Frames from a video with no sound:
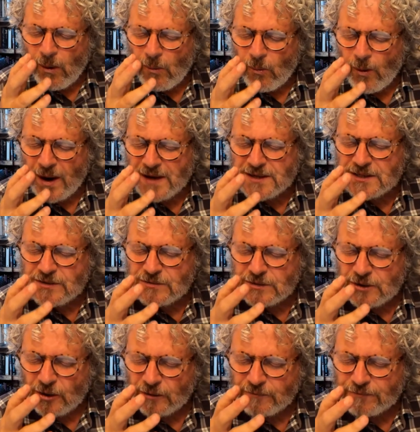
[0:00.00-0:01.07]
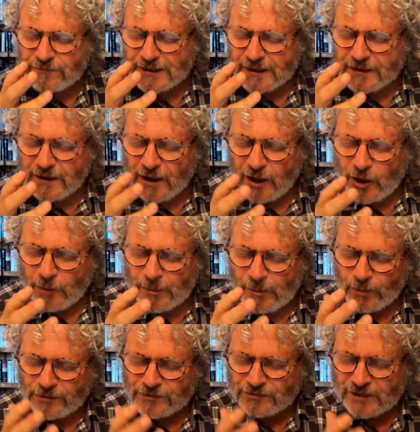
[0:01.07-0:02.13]
where do you not feel at home
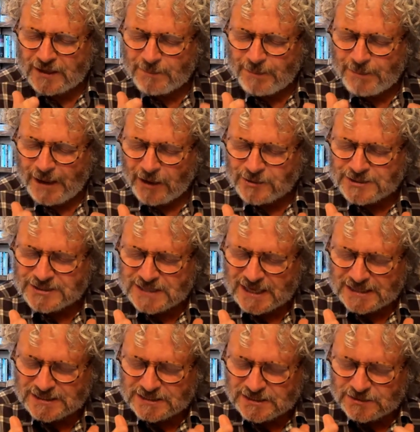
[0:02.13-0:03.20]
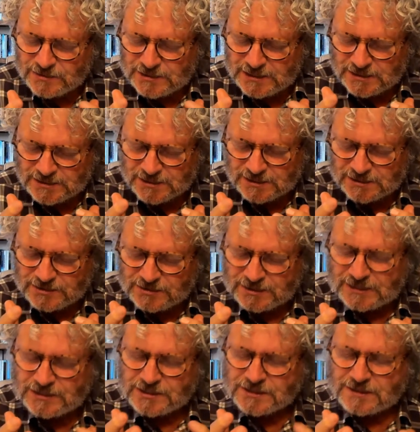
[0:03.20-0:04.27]
and what's that about is that do you need to do you
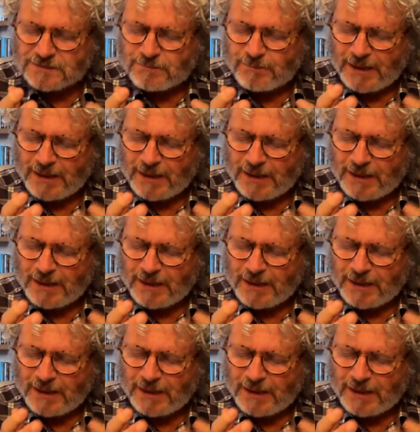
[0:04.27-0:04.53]
need to just